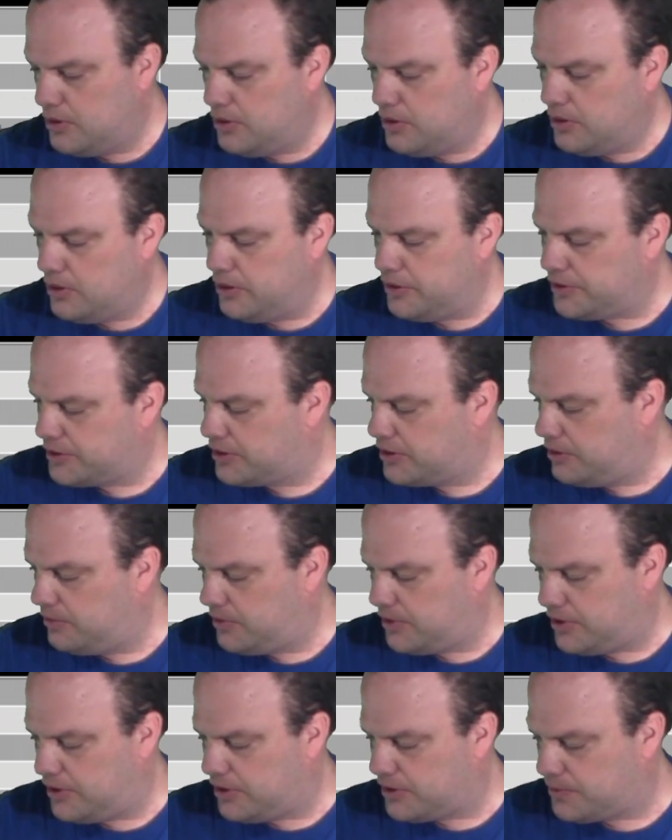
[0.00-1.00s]
Let's see what
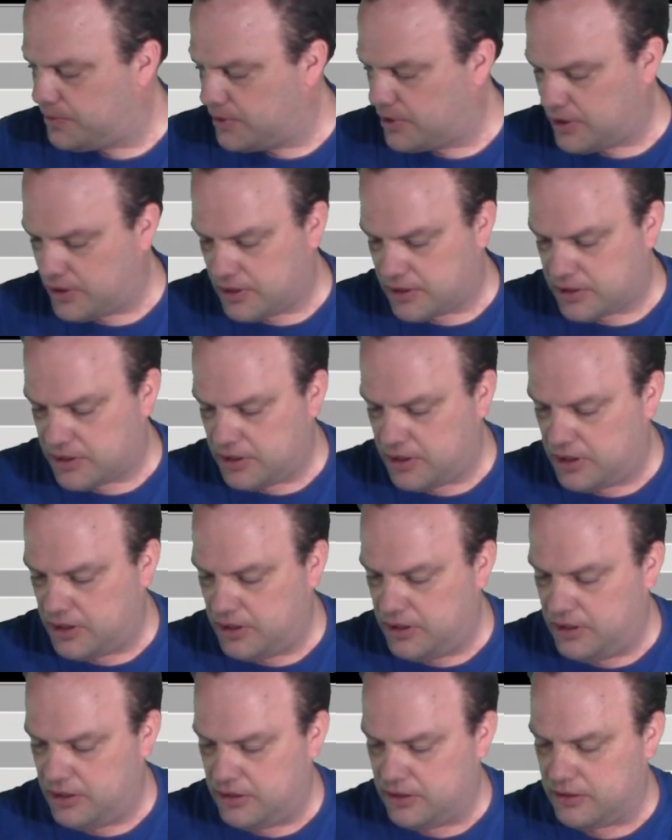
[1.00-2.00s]
else we got exciting
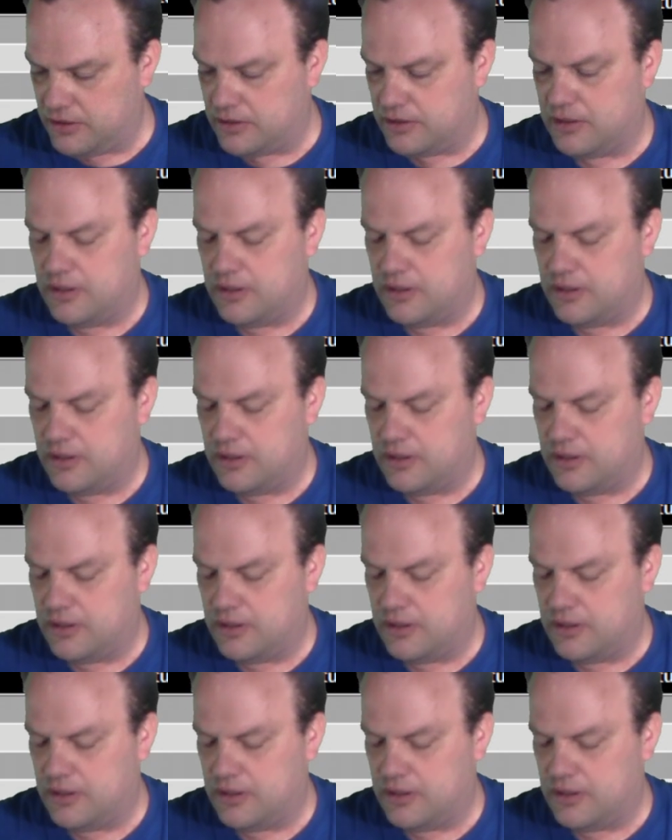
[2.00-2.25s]
here.